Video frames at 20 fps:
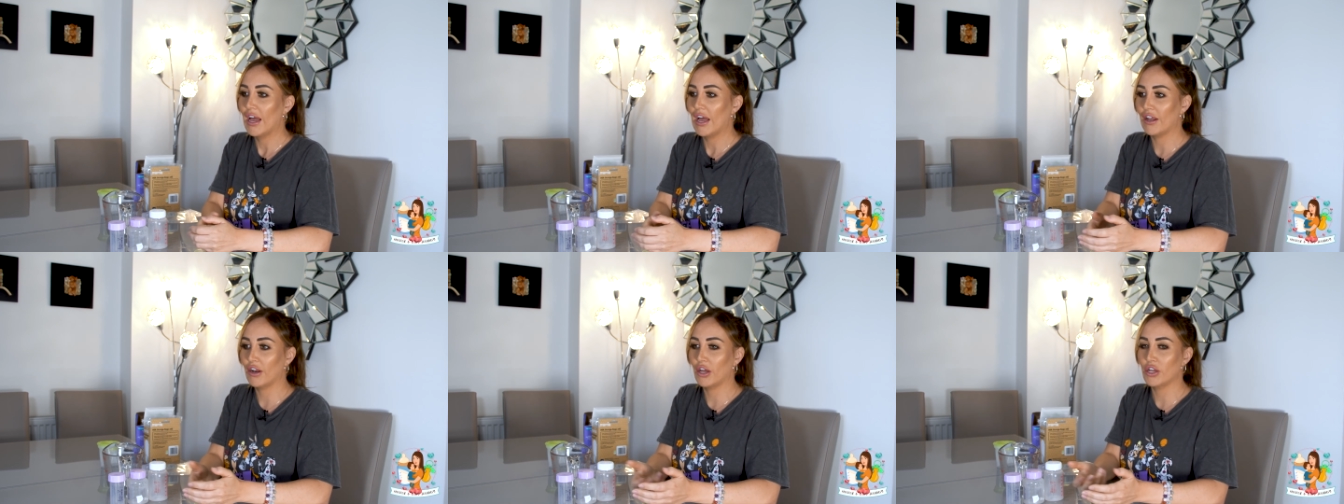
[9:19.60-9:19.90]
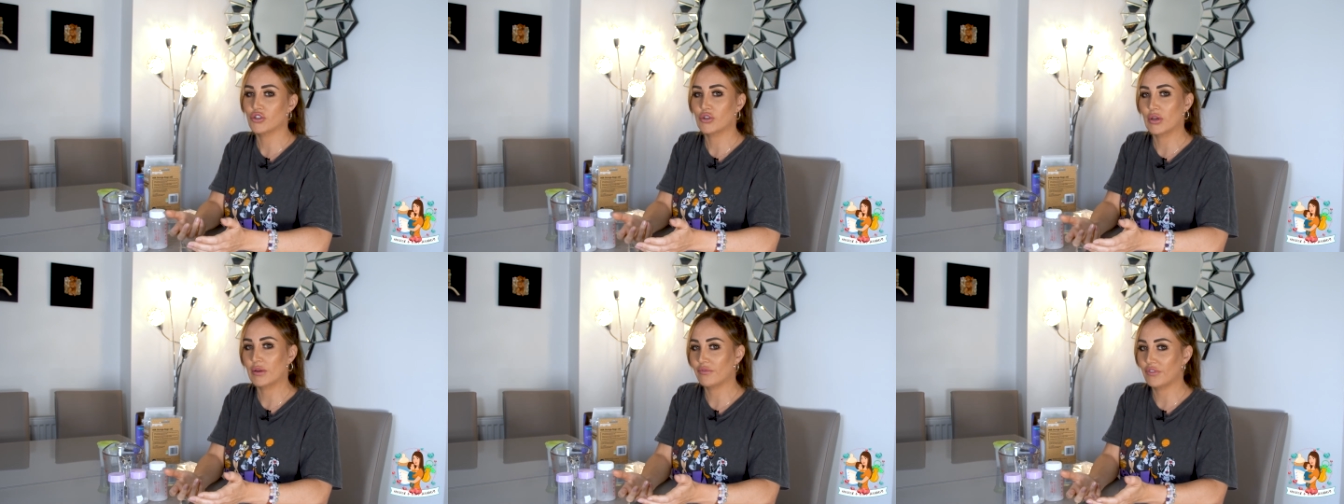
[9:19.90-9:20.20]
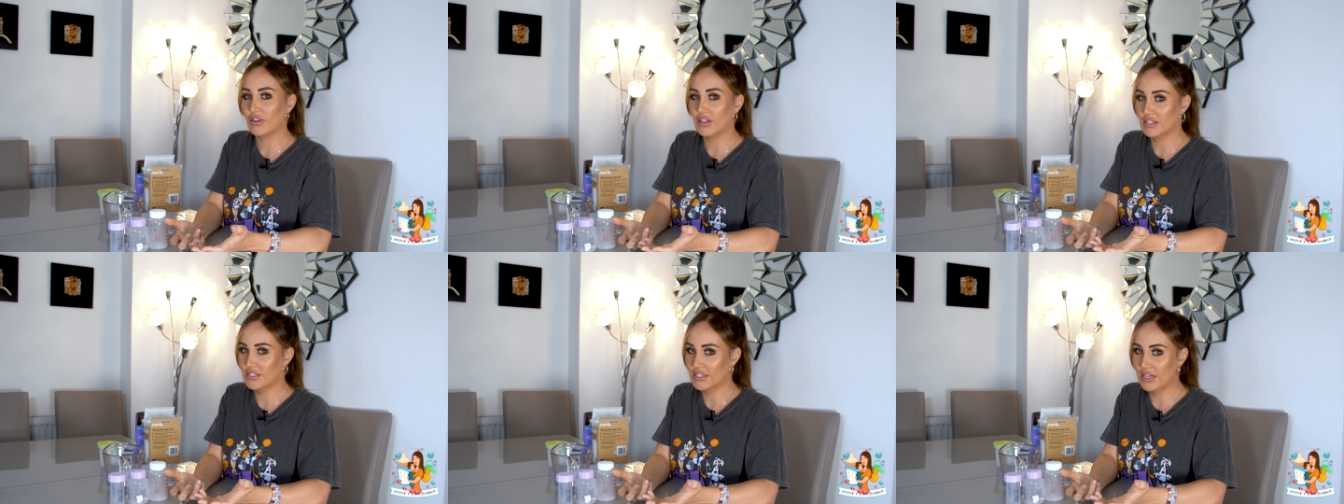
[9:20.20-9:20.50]
and I dream
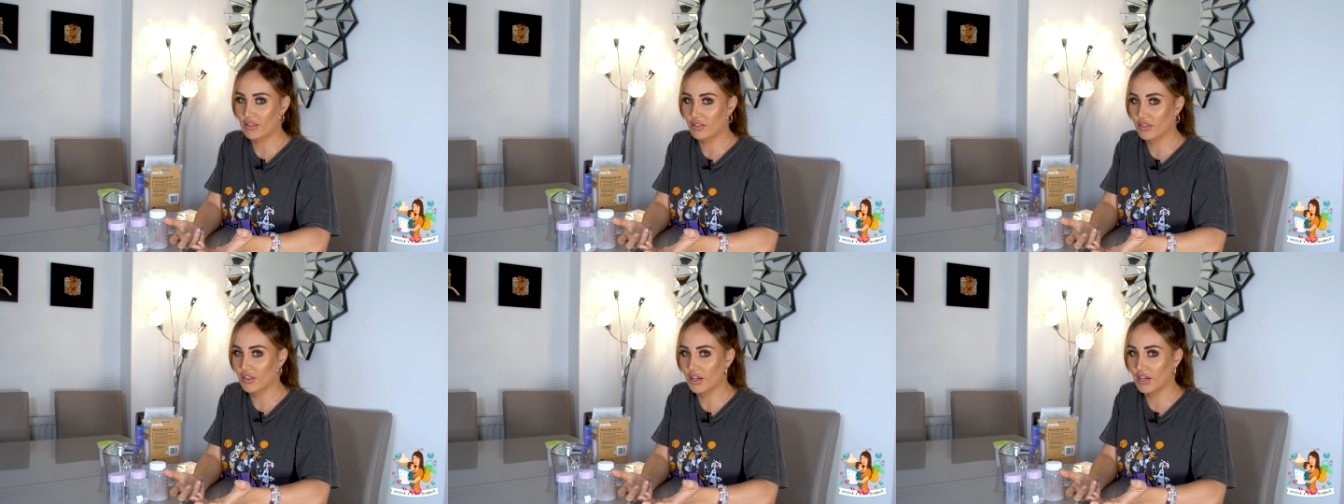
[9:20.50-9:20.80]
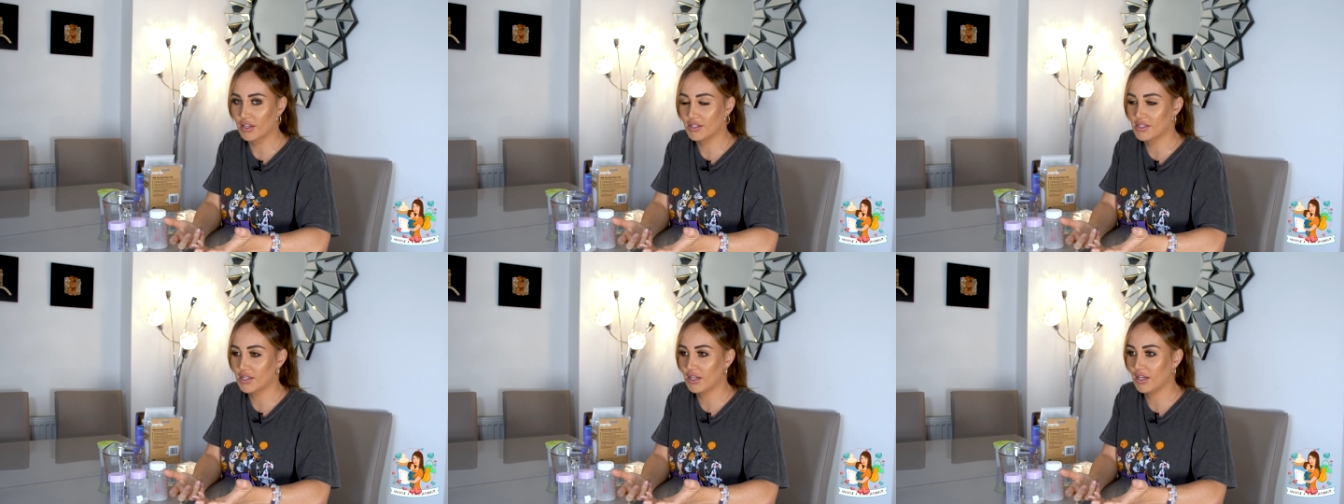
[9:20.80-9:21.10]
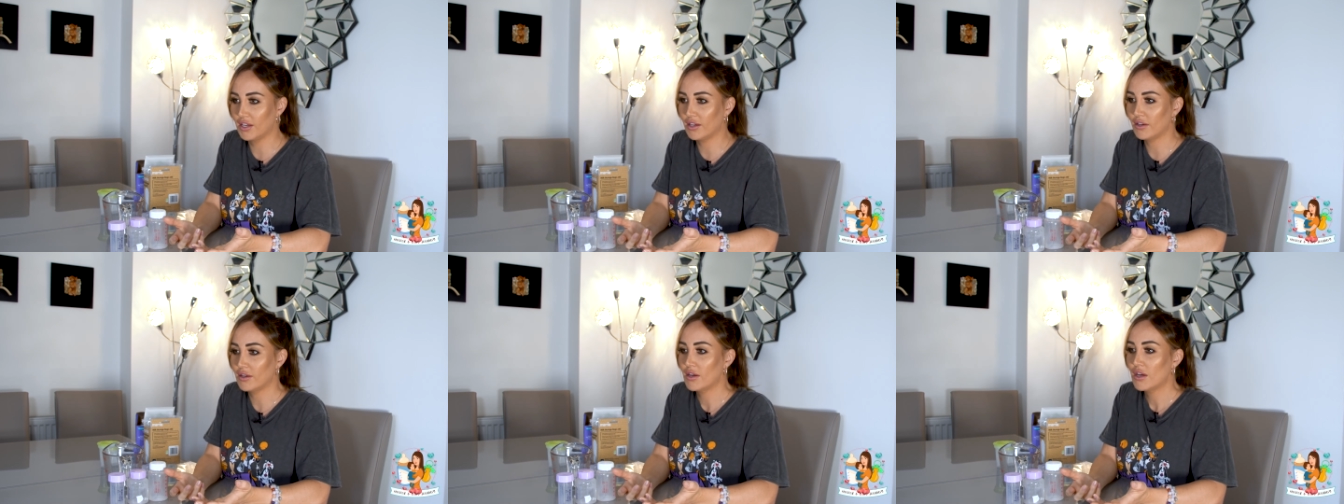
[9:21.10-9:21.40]
feed at
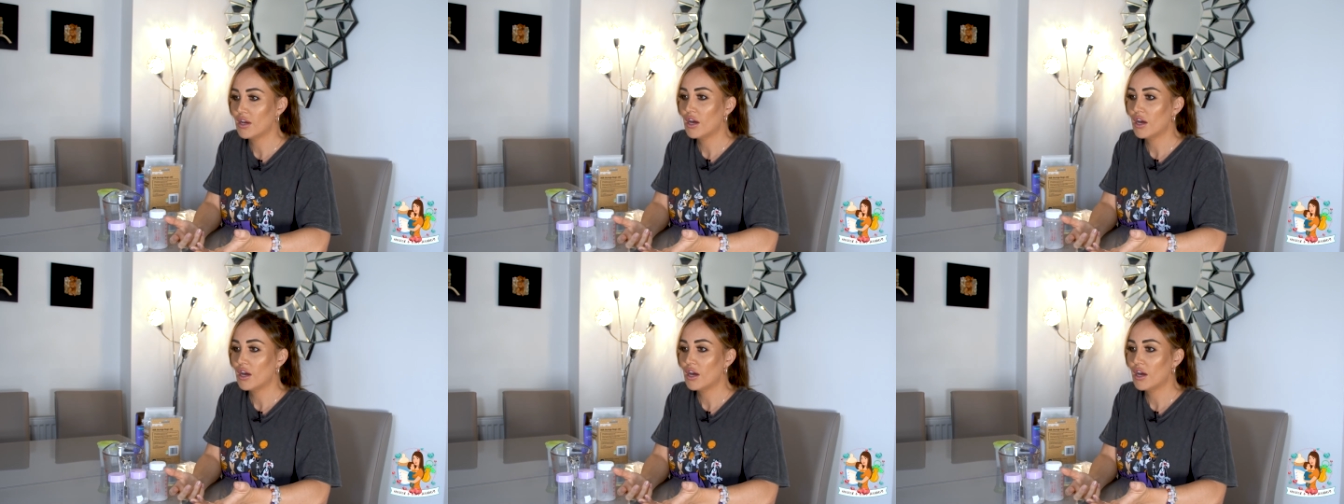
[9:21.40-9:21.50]
10:30,